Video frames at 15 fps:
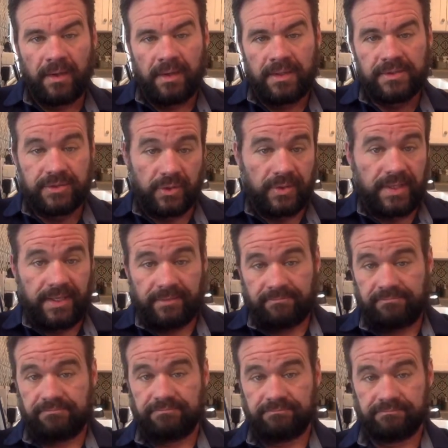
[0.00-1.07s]
So again,
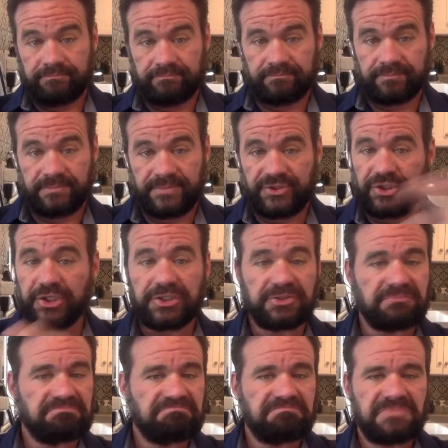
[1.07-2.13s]

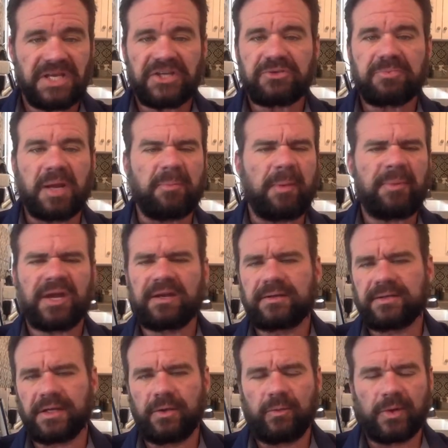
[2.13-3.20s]
just take some time. I'm not going to
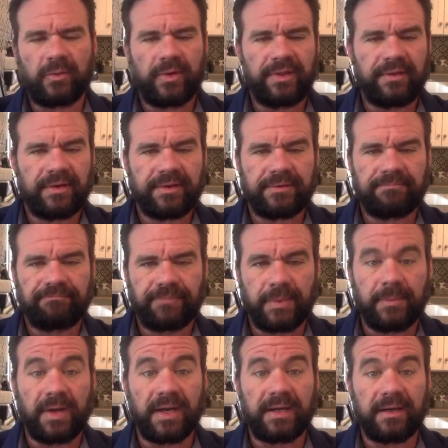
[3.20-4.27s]
tell you one way or the other. I'm
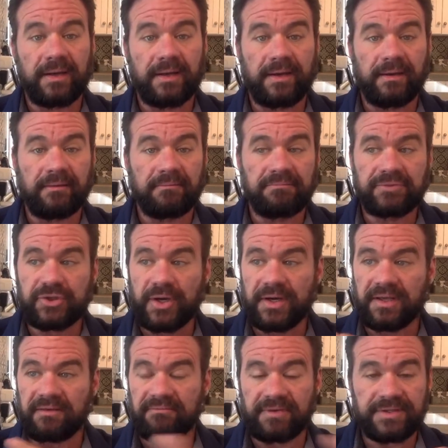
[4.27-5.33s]
not going to try to
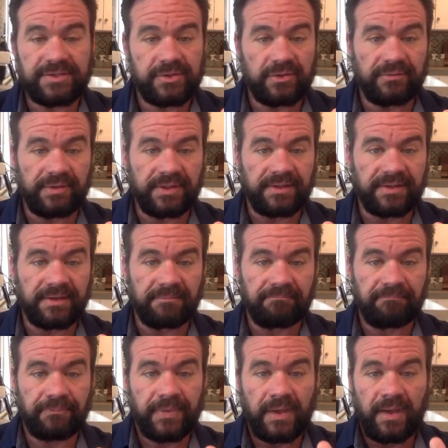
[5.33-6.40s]
convince you of anything.
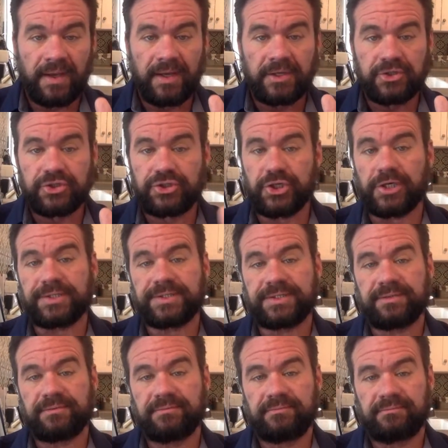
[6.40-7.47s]

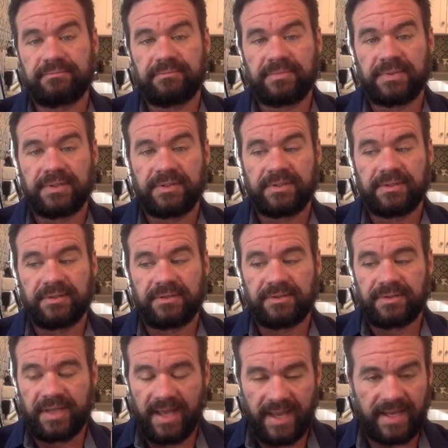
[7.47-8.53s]
Just
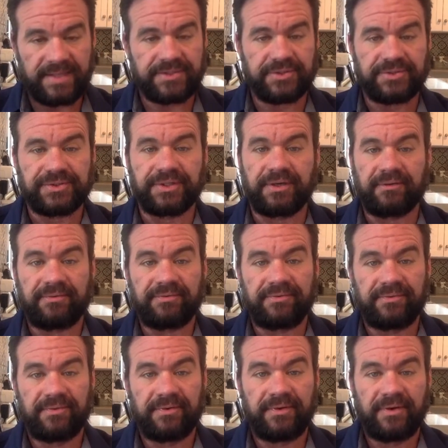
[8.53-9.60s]
to ask yourself,
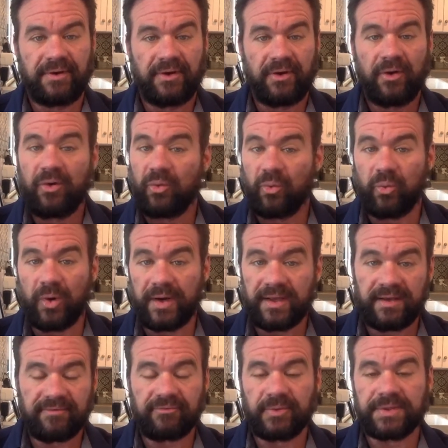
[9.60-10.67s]
what
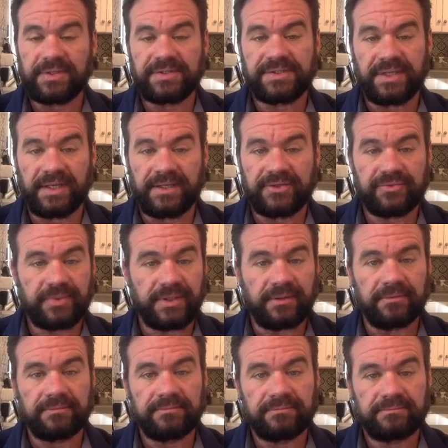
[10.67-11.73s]
if what they're saying is real
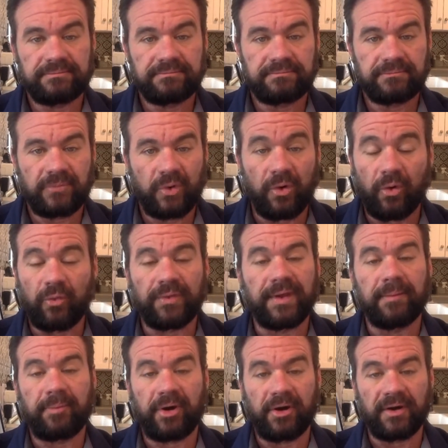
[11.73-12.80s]
or only a
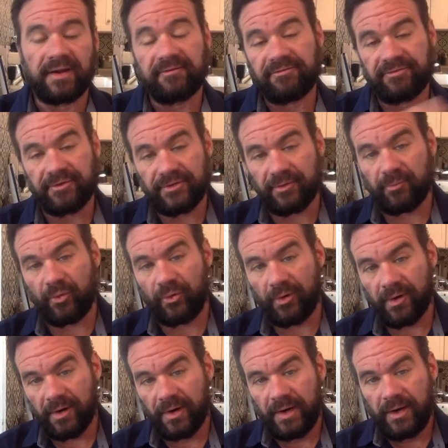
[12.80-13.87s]
part? And
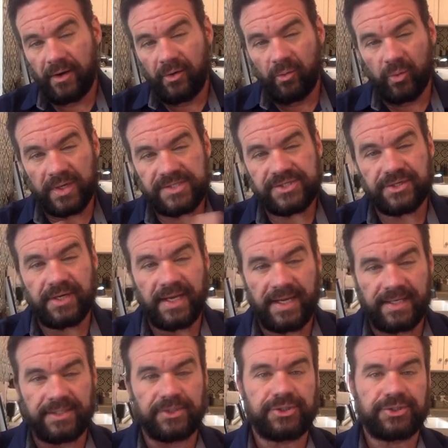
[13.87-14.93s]
furthermore, what is your
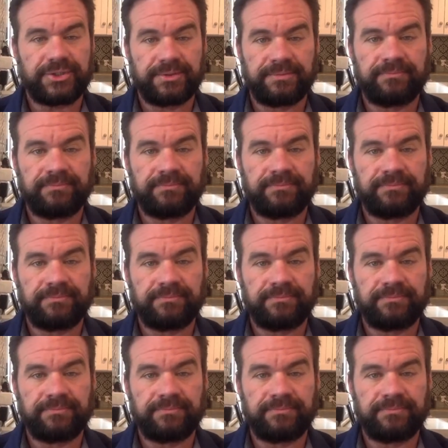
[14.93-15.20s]
hedge?